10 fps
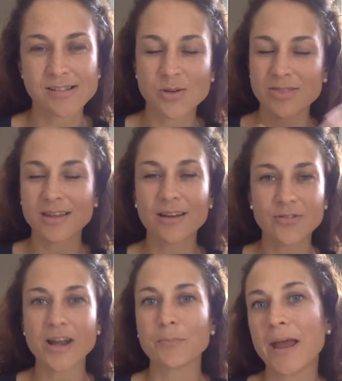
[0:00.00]
So I think
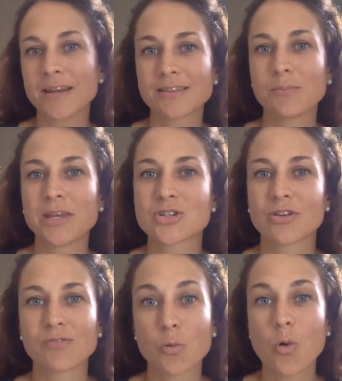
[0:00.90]
I've kind of painted the picture
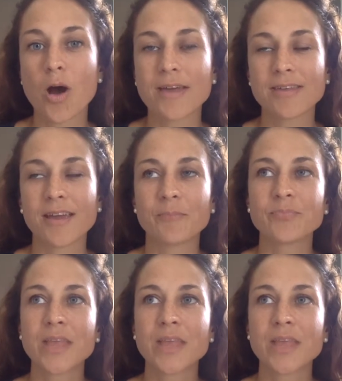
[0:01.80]
of the why there.